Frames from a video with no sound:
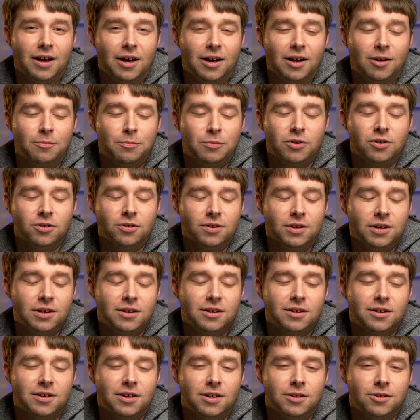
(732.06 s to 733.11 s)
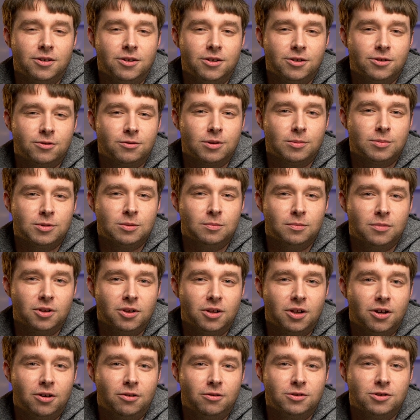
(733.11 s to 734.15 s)
put a link in the description
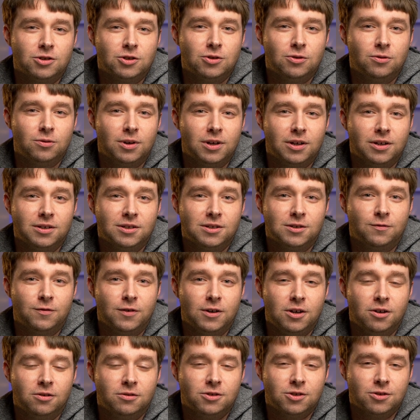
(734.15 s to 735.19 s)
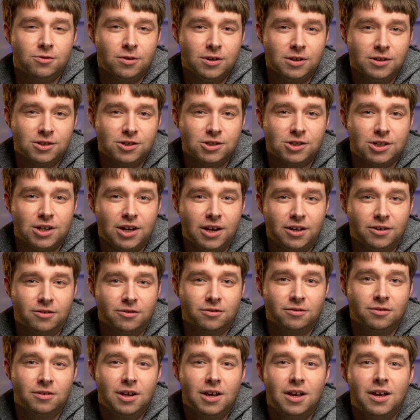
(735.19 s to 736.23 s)
below to his video, to his channel,
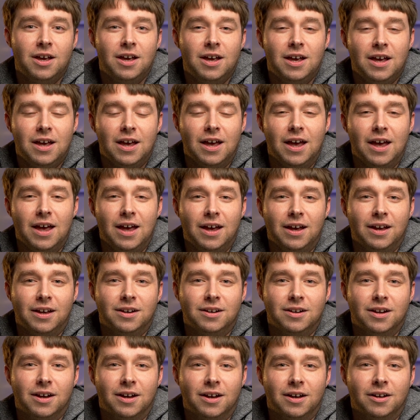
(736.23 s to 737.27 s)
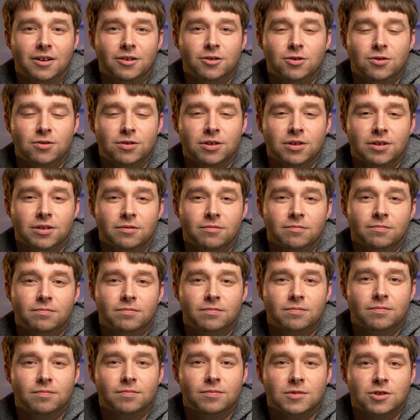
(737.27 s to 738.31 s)
and you can
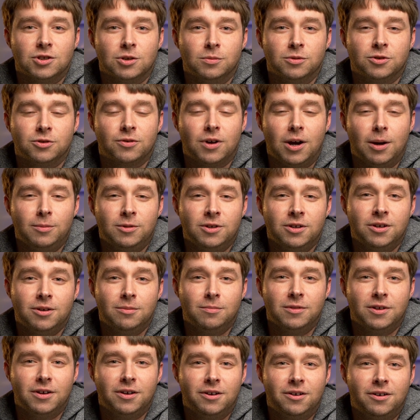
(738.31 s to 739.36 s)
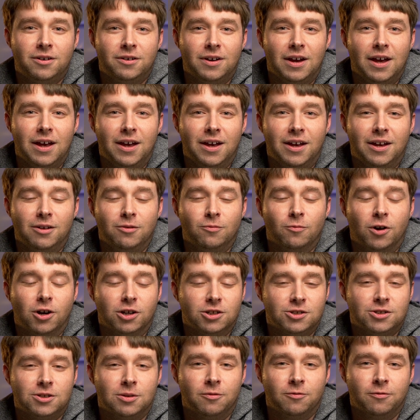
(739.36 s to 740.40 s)
subscribe to him there and watch
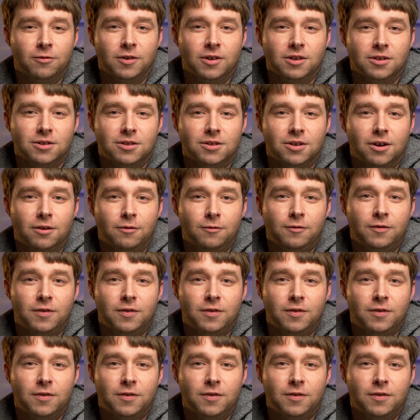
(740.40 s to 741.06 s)
some of his stuff.